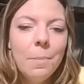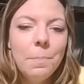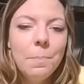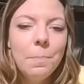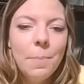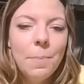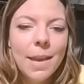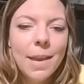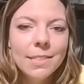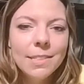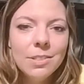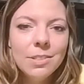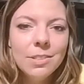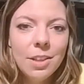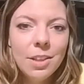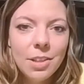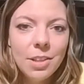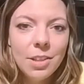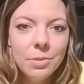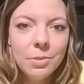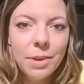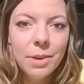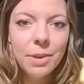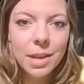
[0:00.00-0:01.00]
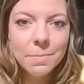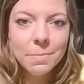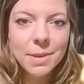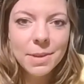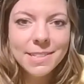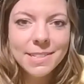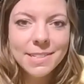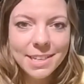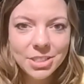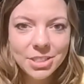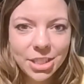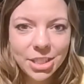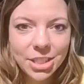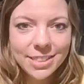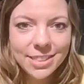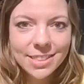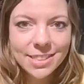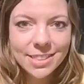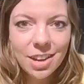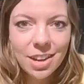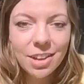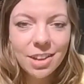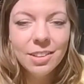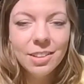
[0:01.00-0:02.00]
based on their
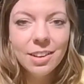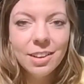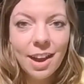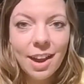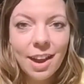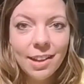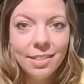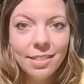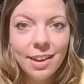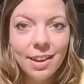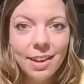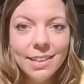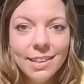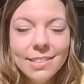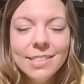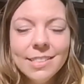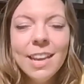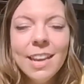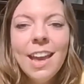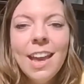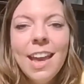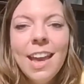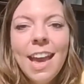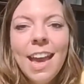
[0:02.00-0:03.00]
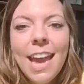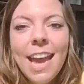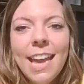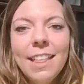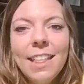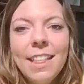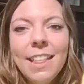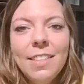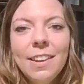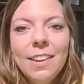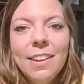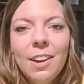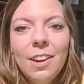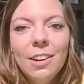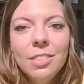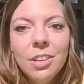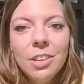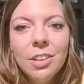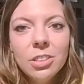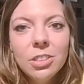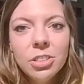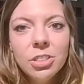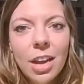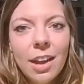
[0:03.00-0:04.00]
recommendations on the guidelines. And then our
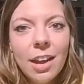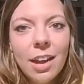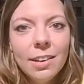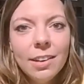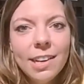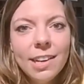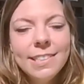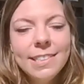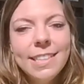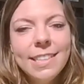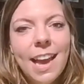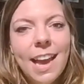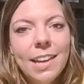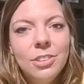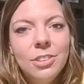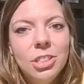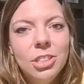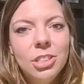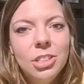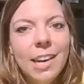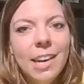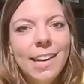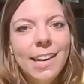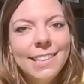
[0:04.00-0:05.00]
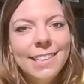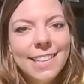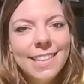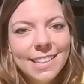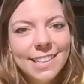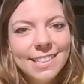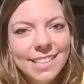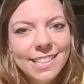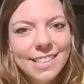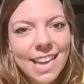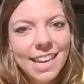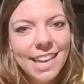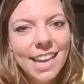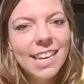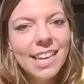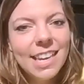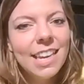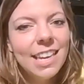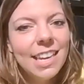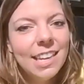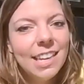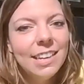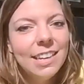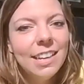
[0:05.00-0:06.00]
3rd child has had genetic testing, and
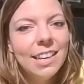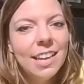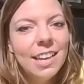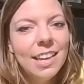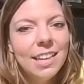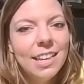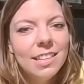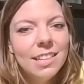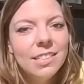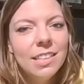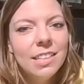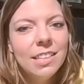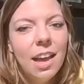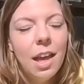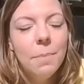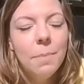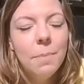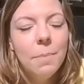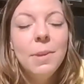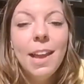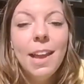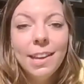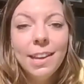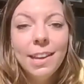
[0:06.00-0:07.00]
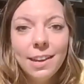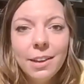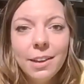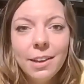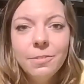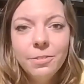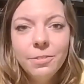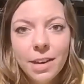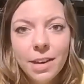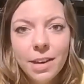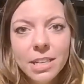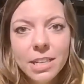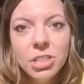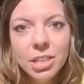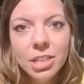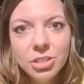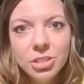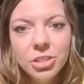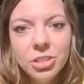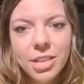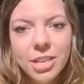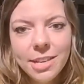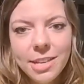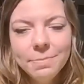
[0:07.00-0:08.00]
he is negative for
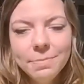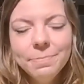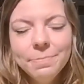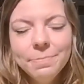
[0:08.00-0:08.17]
HHT.